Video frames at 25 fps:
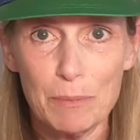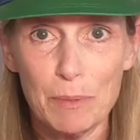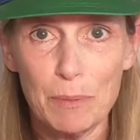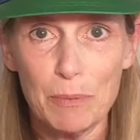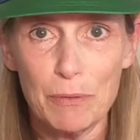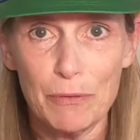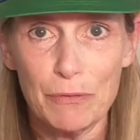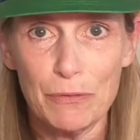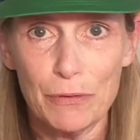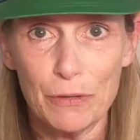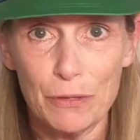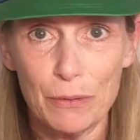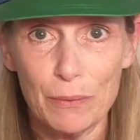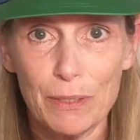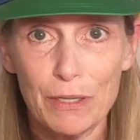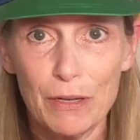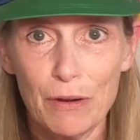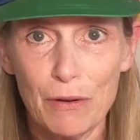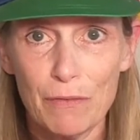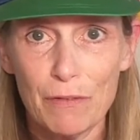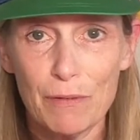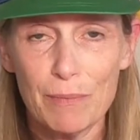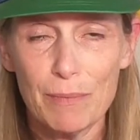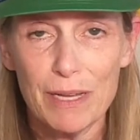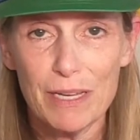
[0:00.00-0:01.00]
But before we go
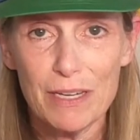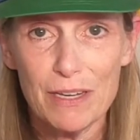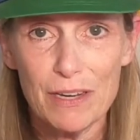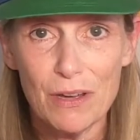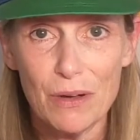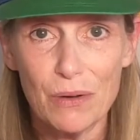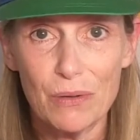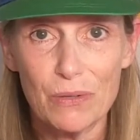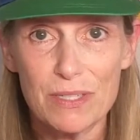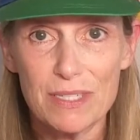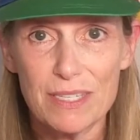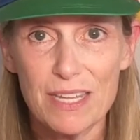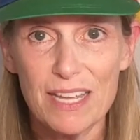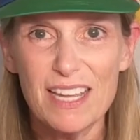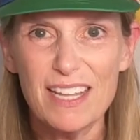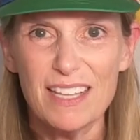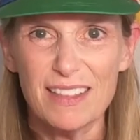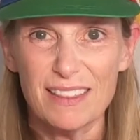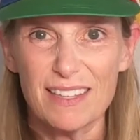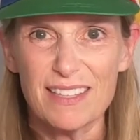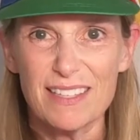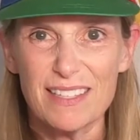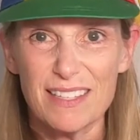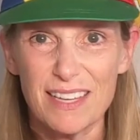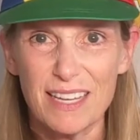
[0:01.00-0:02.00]
over my notes,
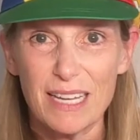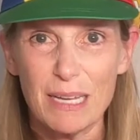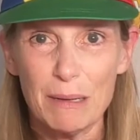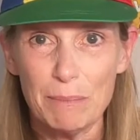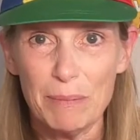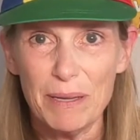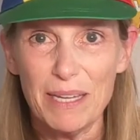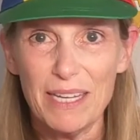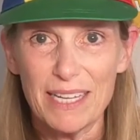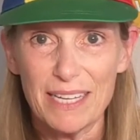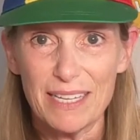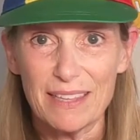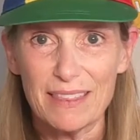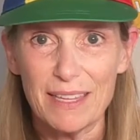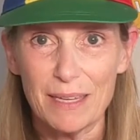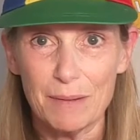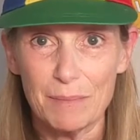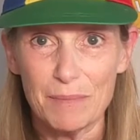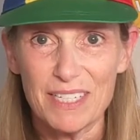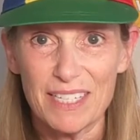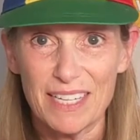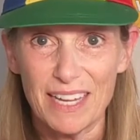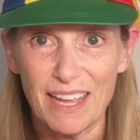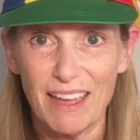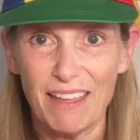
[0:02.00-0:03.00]
let's take a peek at
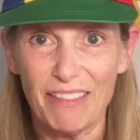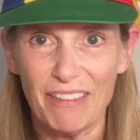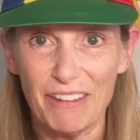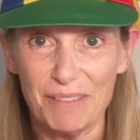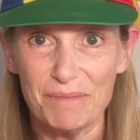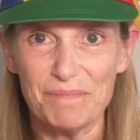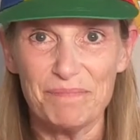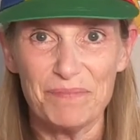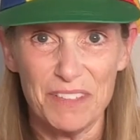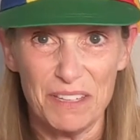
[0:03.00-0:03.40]
them together.